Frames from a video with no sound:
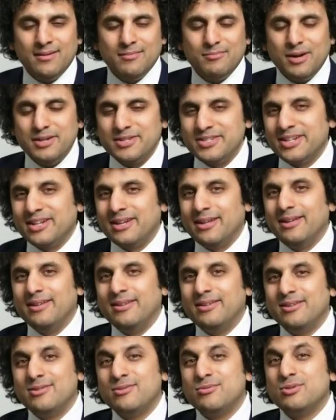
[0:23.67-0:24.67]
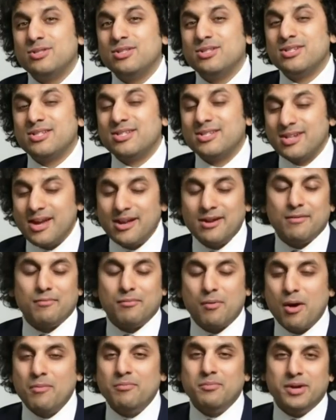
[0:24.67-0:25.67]
Basically, this was the state
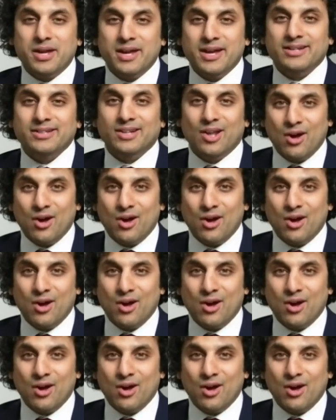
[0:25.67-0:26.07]
of my beard